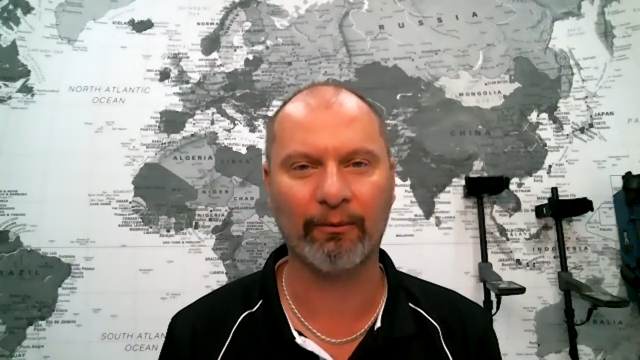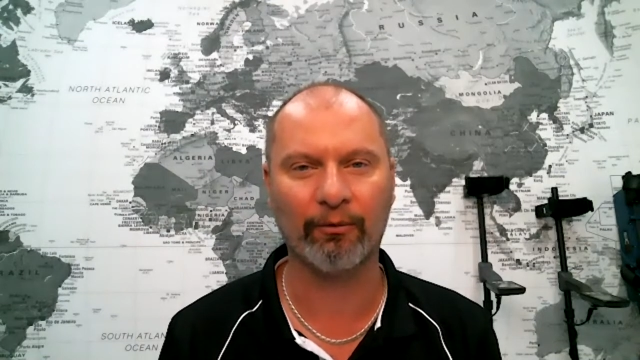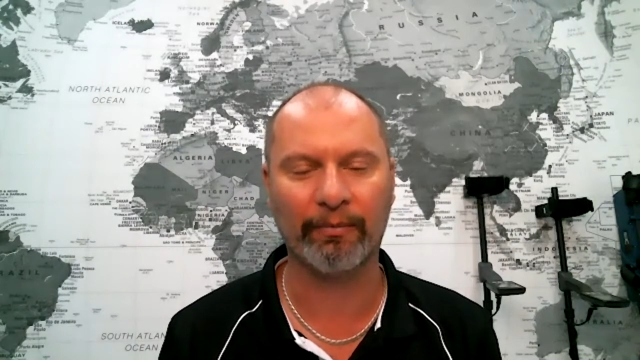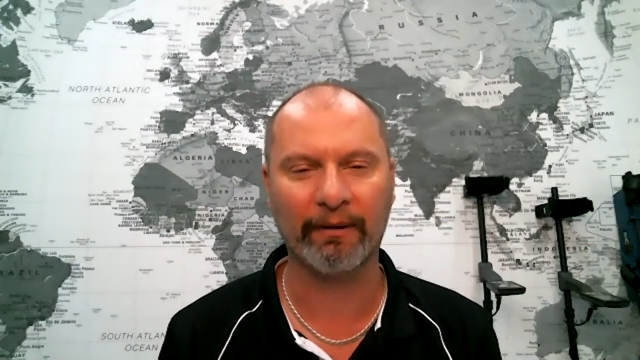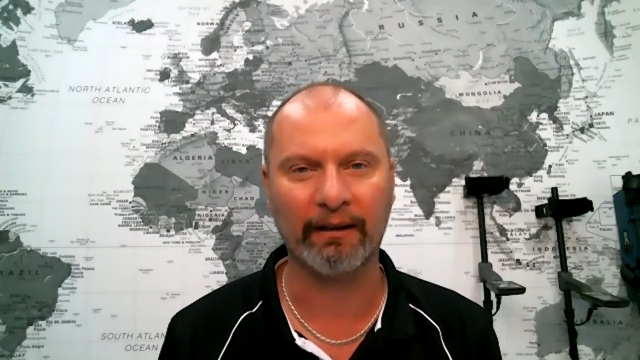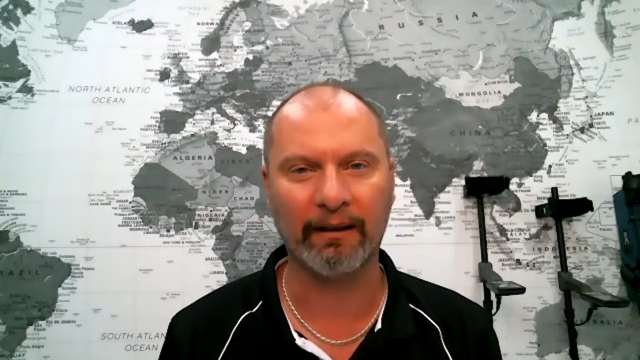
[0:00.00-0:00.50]
we'll
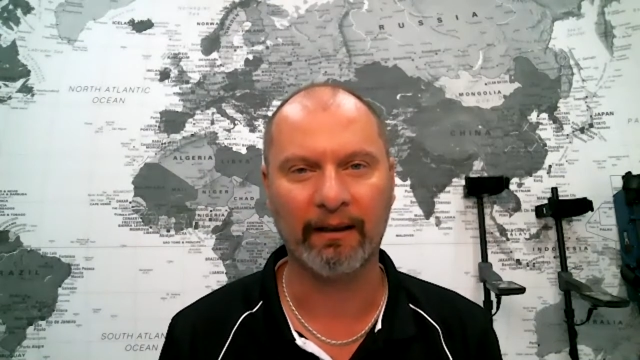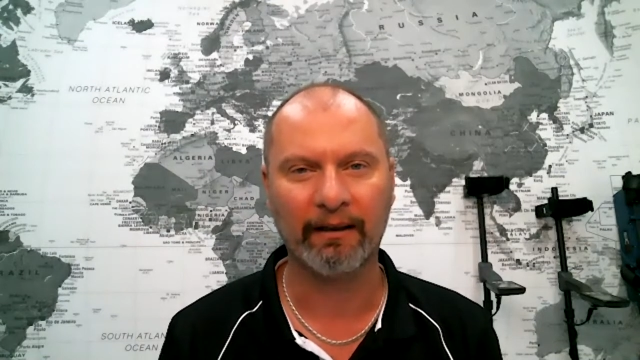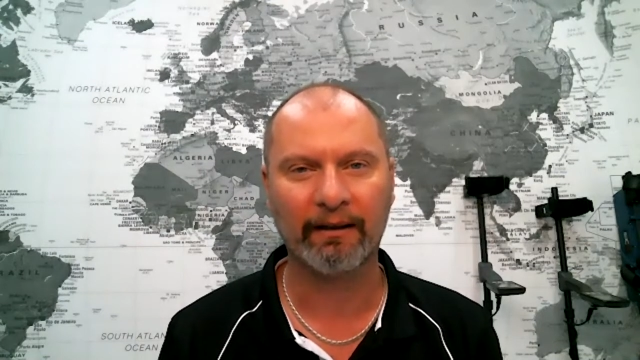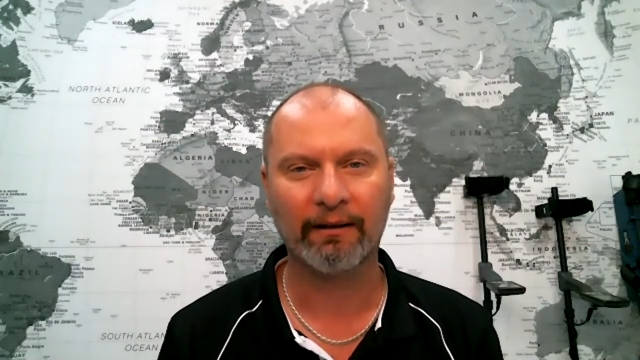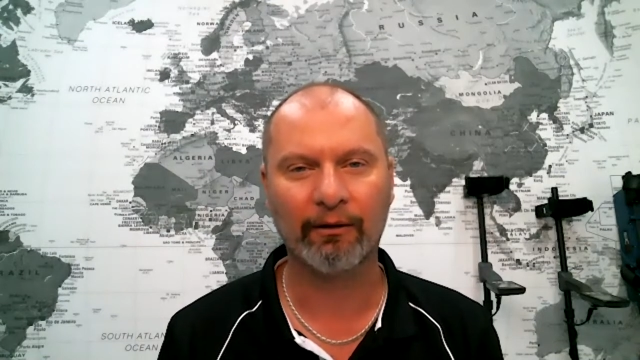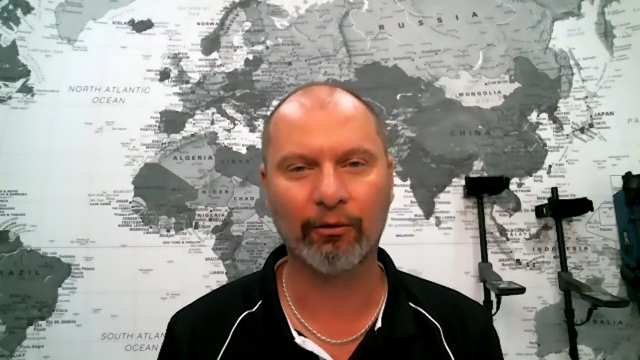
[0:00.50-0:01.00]
be
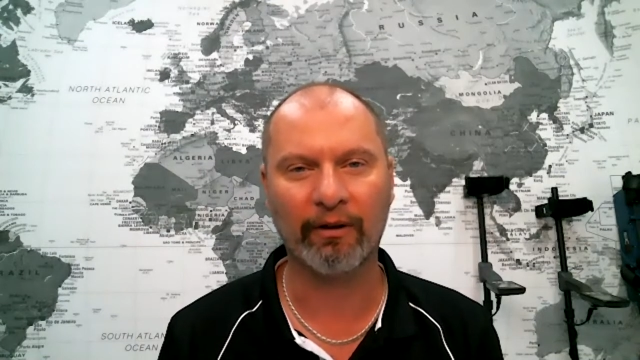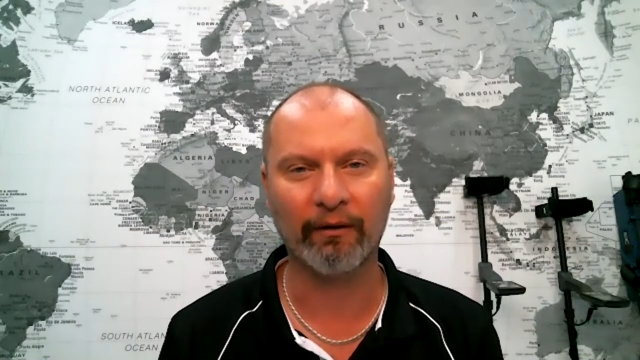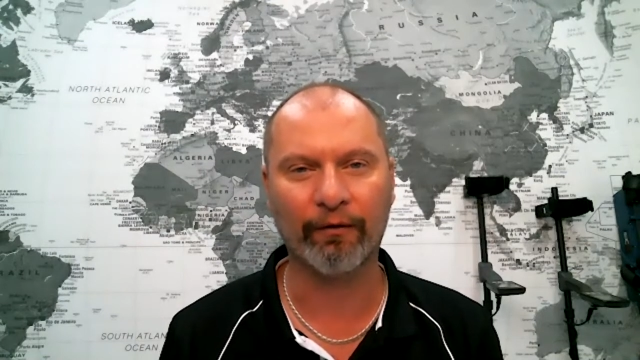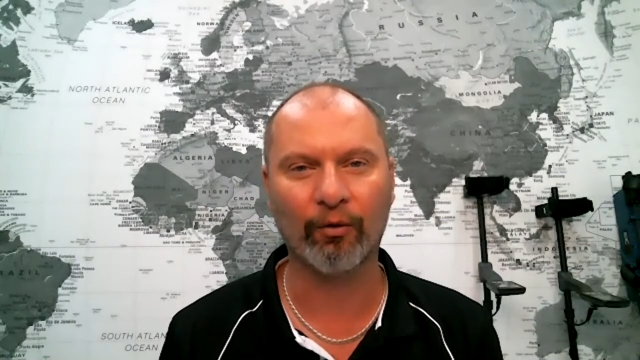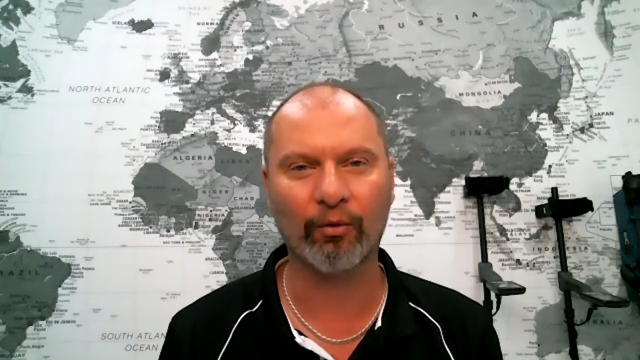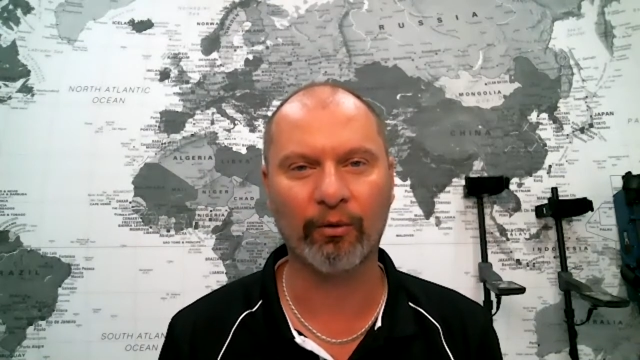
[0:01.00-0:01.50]
looking
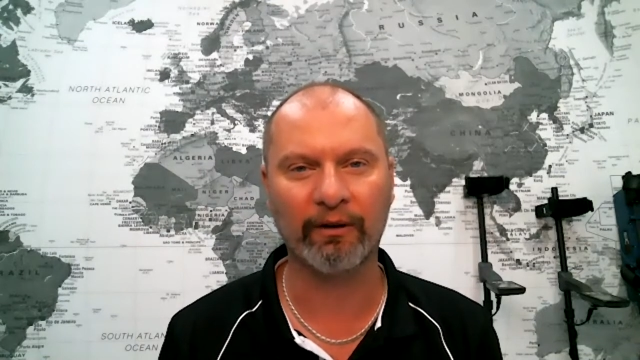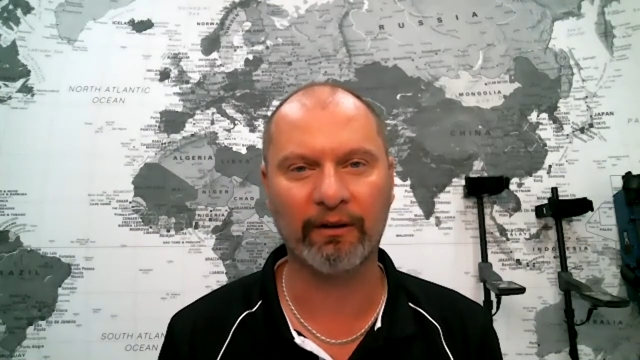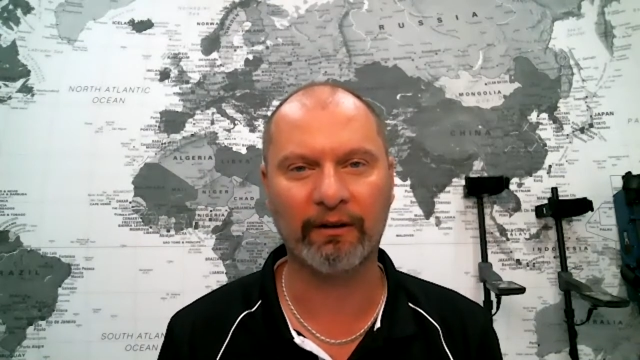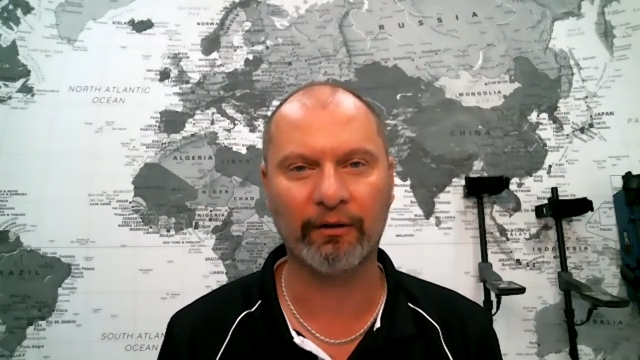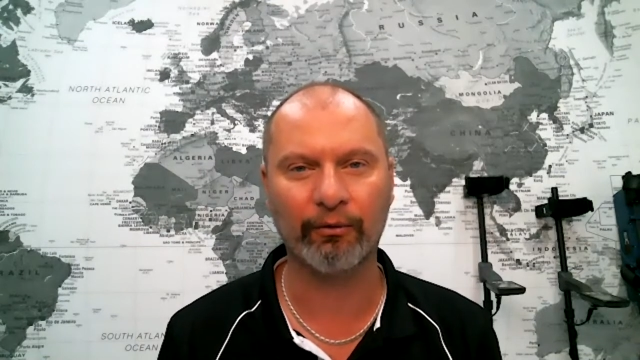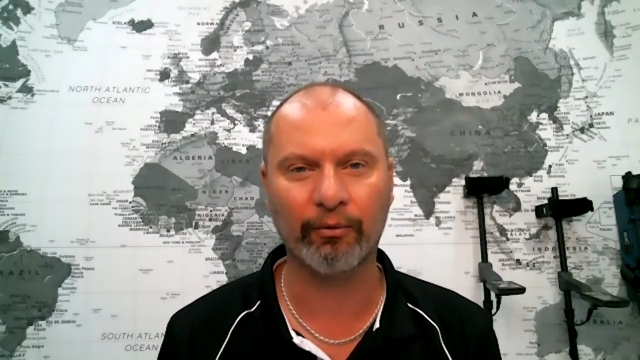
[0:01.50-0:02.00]
forward
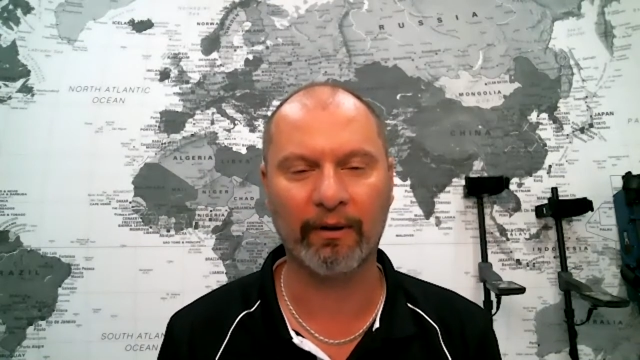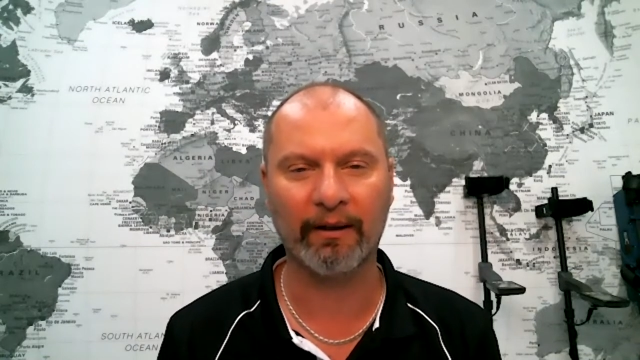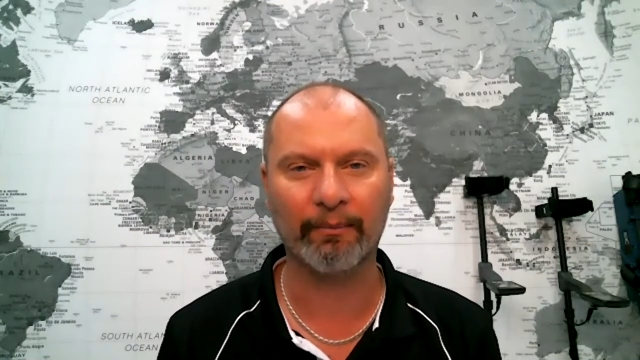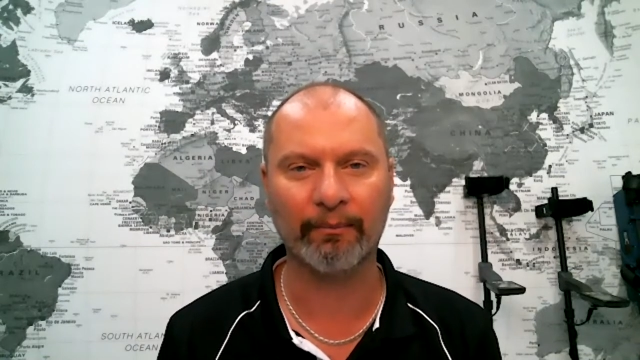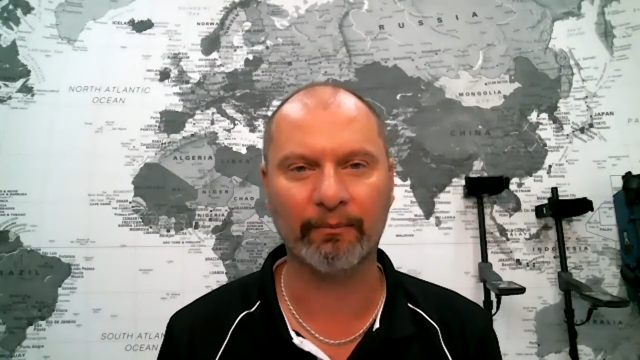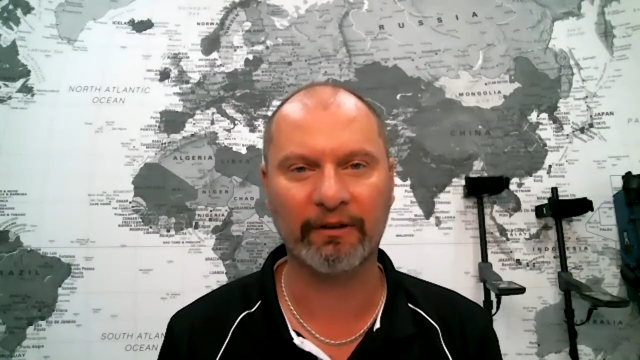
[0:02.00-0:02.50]
to